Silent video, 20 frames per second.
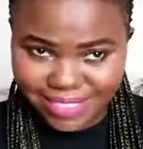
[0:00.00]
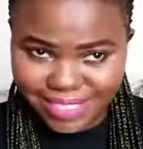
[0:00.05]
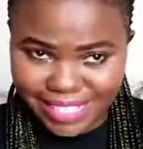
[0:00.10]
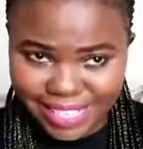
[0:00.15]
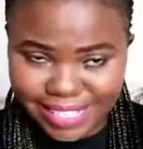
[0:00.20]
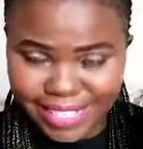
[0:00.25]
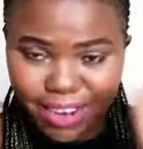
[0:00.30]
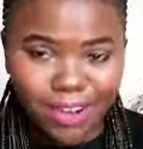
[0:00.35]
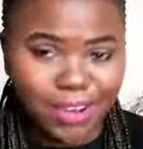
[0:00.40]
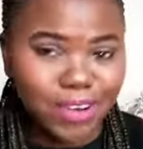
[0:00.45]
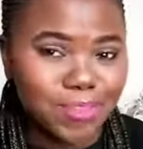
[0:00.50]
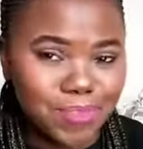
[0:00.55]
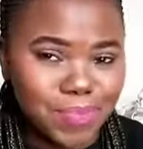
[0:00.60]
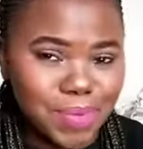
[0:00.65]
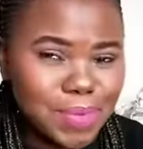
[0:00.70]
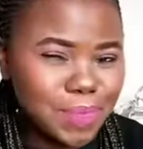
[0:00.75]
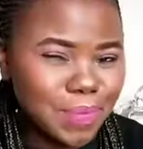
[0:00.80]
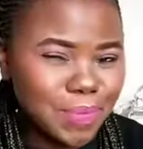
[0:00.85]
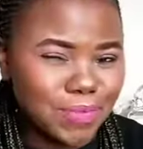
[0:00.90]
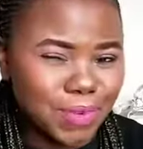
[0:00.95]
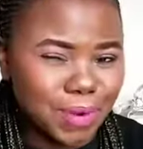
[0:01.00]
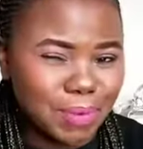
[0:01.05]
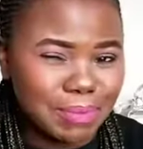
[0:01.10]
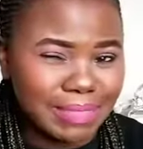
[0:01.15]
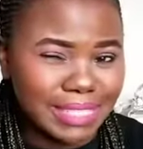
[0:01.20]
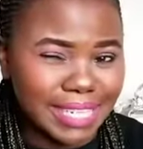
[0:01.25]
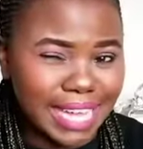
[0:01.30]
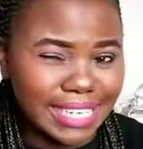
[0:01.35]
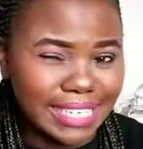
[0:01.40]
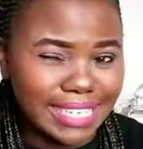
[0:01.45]
there's a lot of people
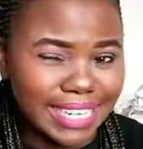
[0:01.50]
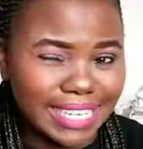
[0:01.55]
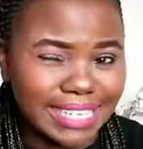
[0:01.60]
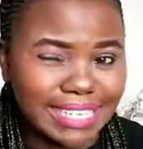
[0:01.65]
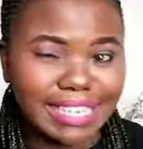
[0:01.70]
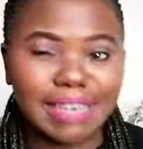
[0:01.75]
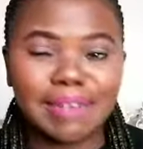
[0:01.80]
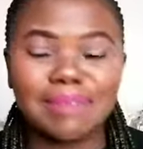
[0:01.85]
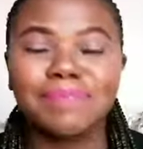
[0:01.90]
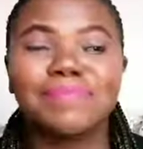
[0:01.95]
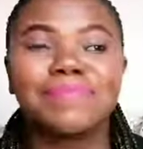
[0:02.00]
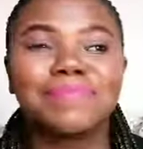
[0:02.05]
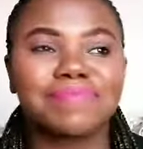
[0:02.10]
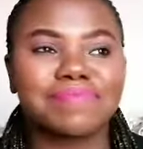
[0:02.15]
from tata here